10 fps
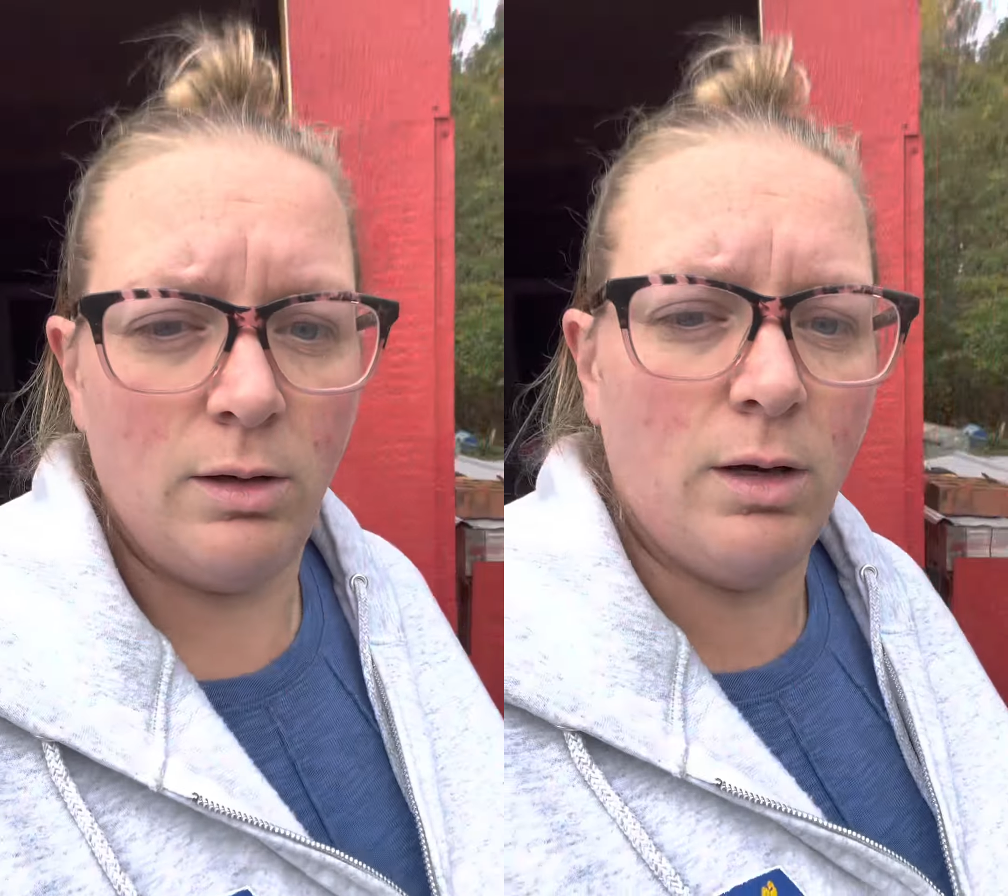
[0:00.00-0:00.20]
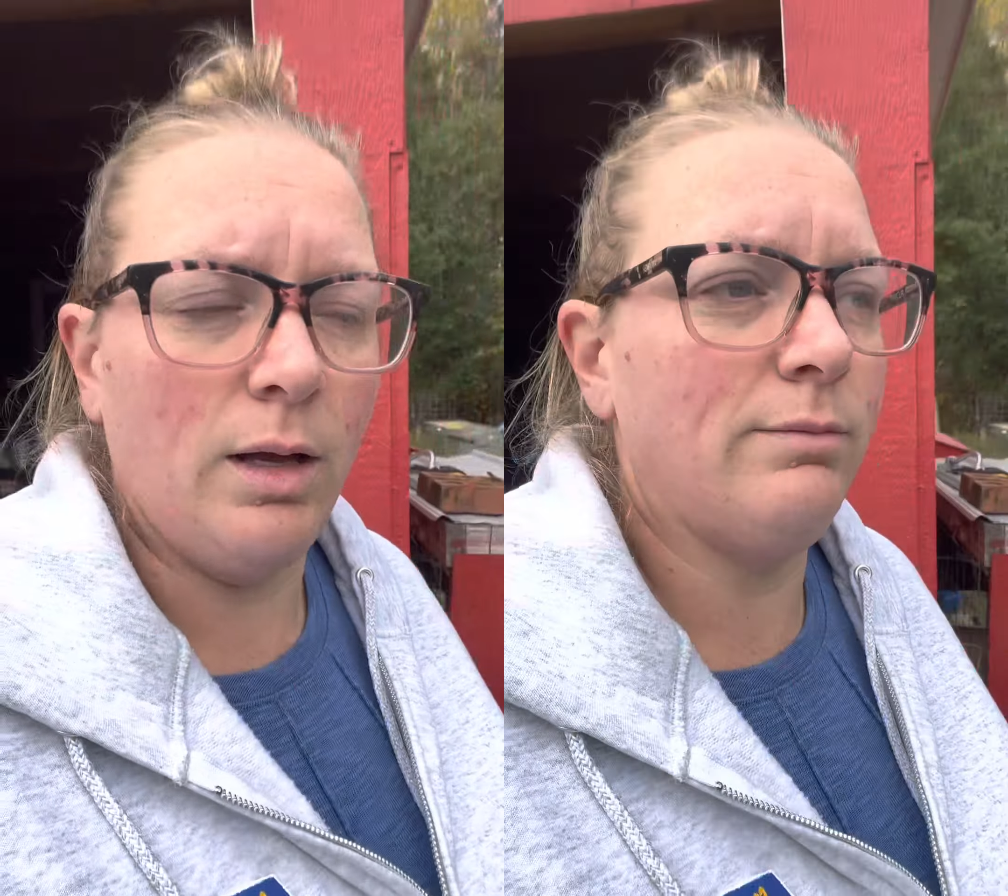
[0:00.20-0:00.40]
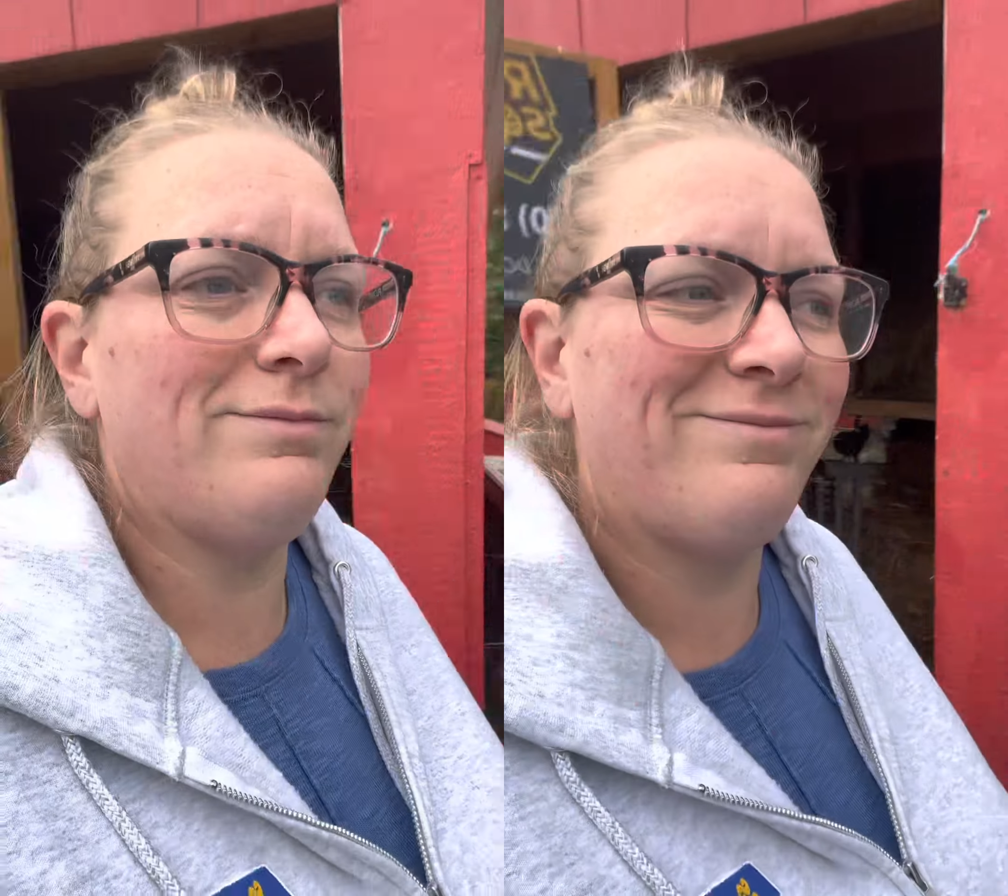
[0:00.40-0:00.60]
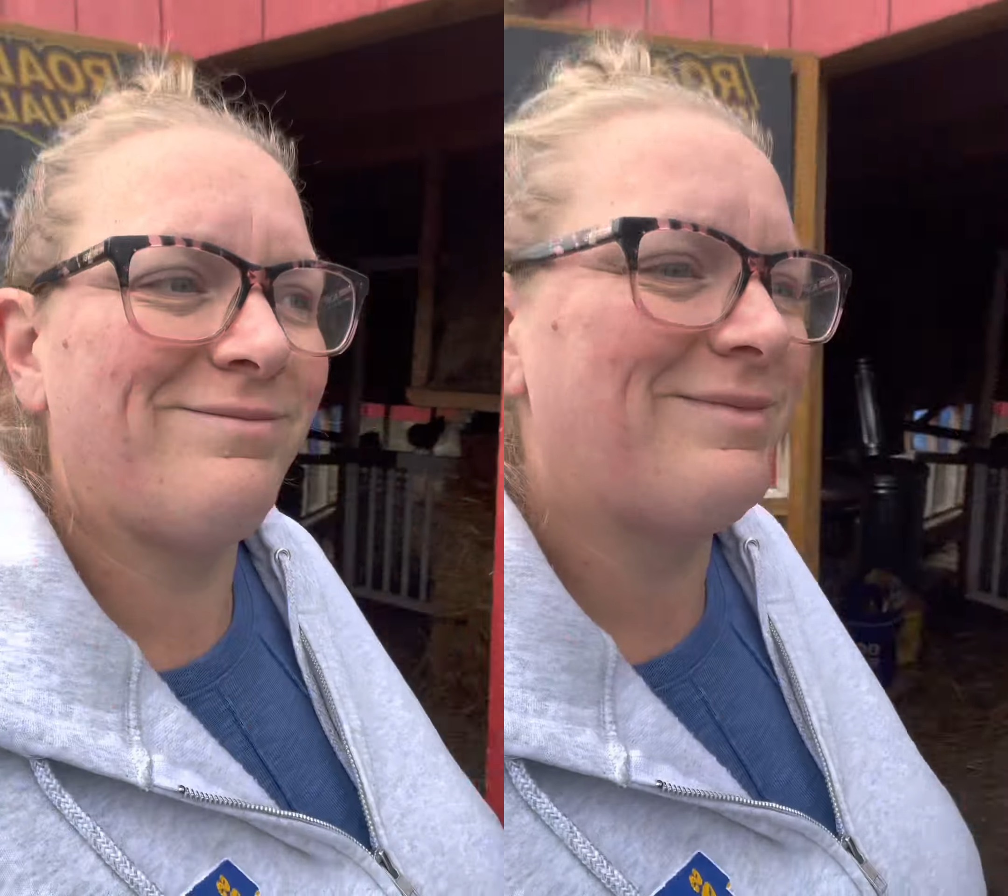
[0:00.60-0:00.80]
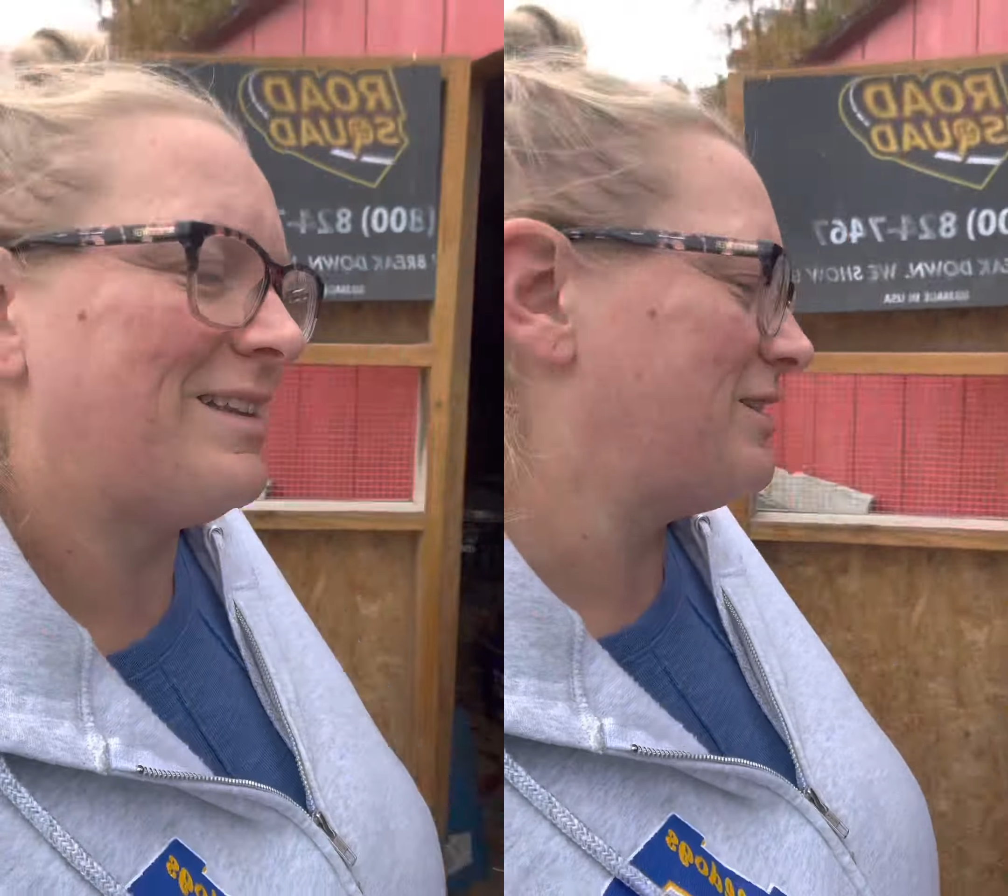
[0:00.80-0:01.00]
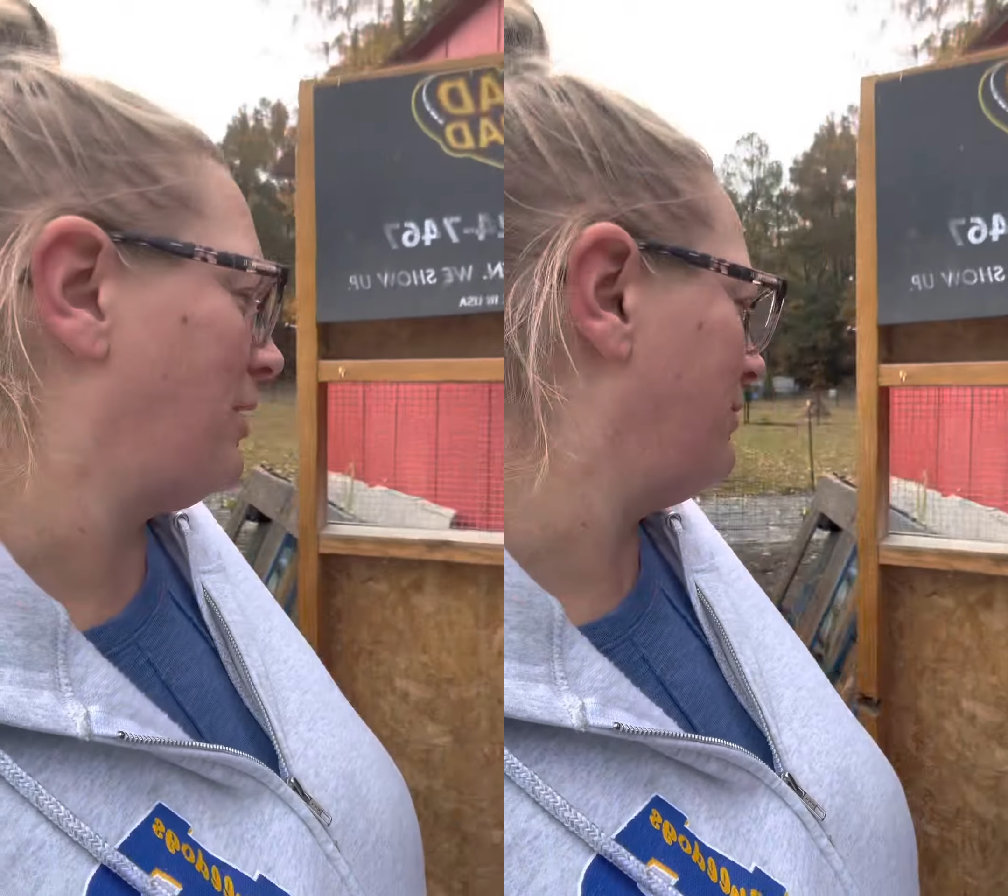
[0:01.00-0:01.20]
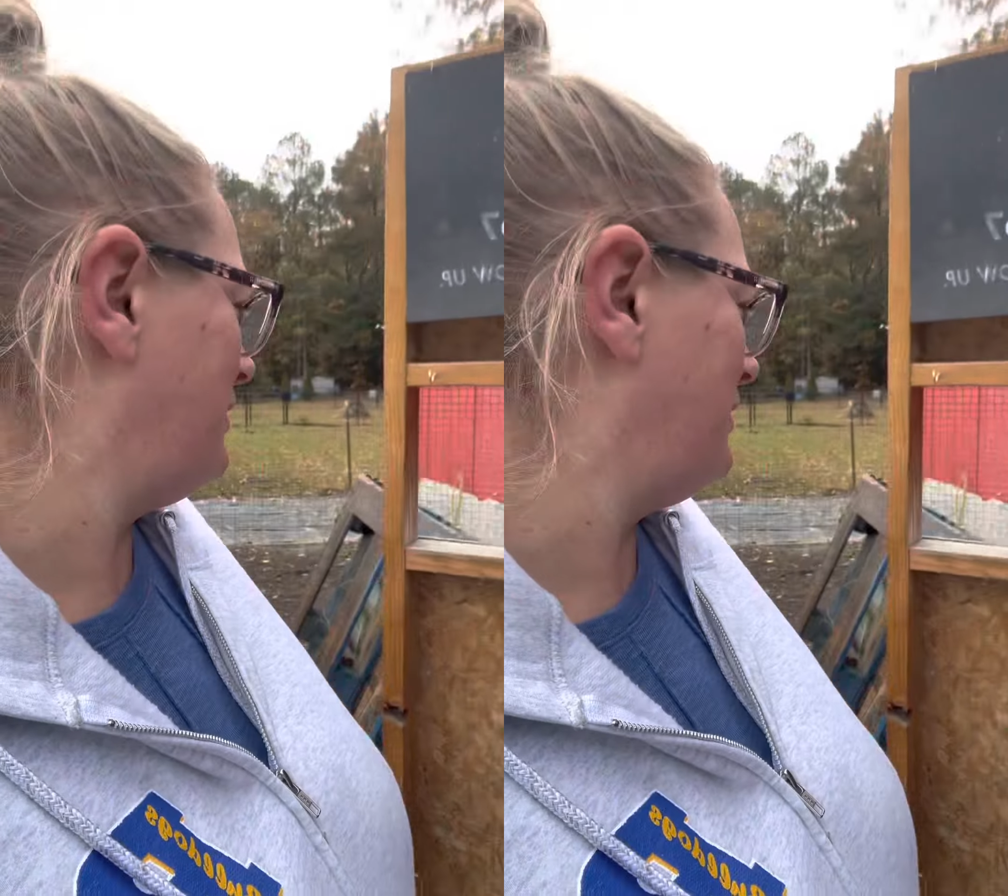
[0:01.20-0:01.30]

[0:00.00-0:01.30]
not. So